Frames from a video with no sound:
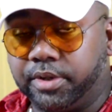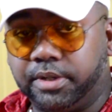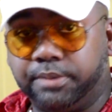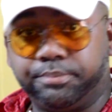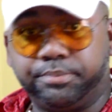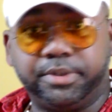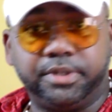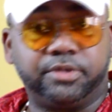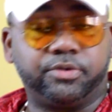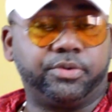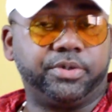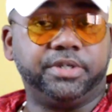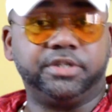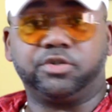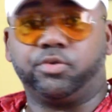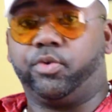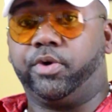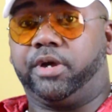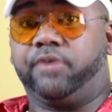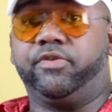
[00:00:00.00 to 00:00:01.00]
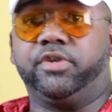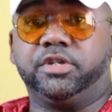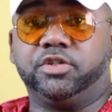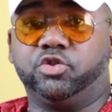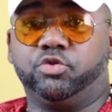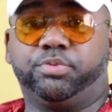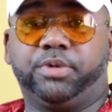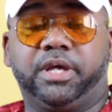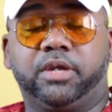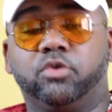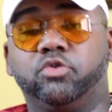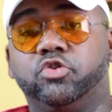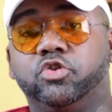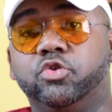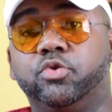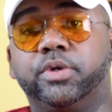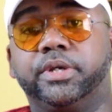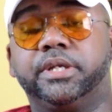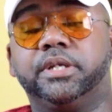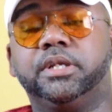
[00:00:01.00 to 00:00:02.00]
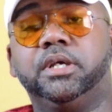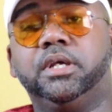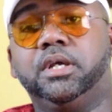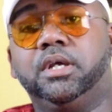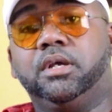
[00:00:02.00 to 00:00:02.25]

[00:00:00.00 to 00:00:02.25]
MP3s, or whatever it is you plan on doing,